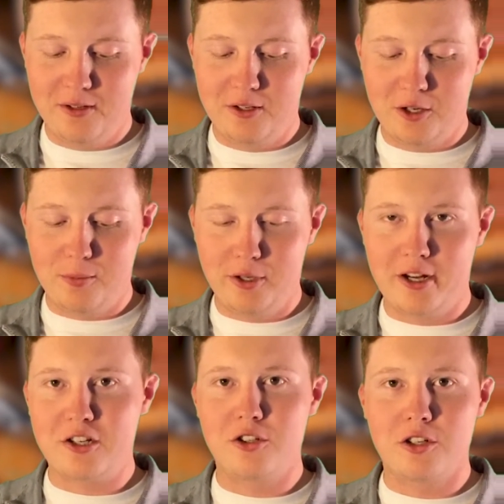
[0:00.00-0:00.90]
couple
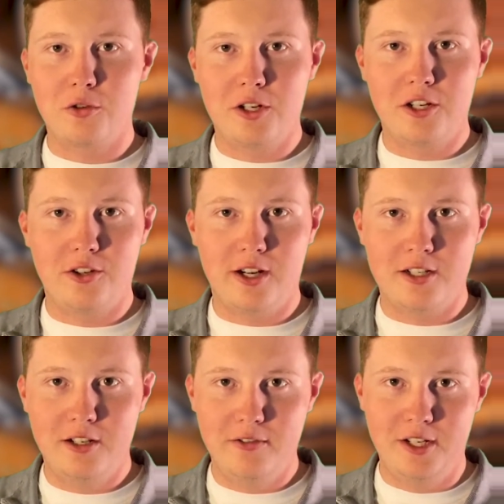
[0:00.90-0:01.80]
extracurricular
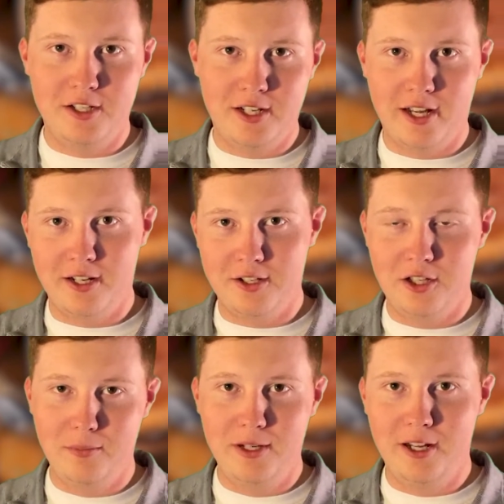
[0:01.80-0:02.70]
activities added to
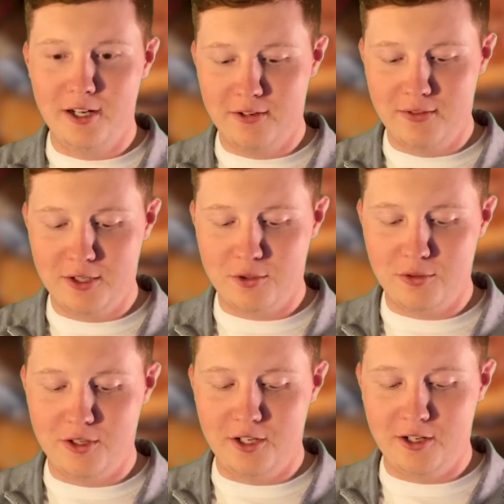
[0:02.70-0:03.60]
the beginning of this
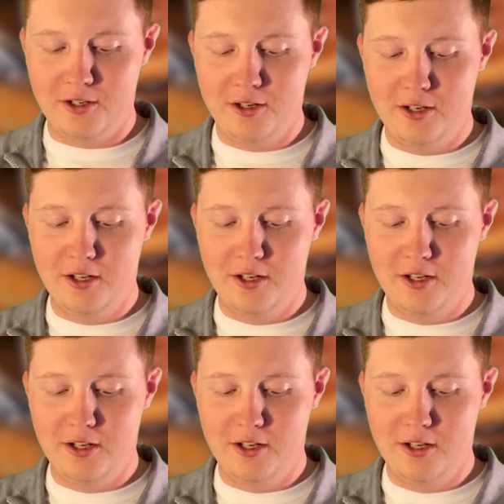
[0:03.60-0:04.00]
one here.